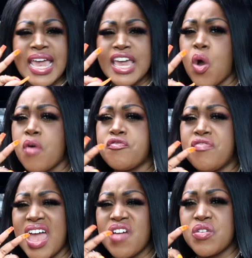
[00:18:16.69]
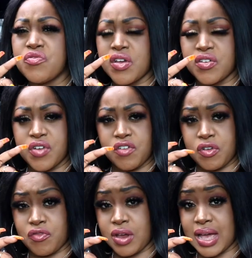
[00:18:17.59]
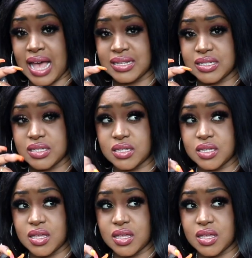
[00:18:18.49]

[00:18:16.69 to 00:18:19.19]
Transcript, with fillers: he got very, very, very, very, very gassed.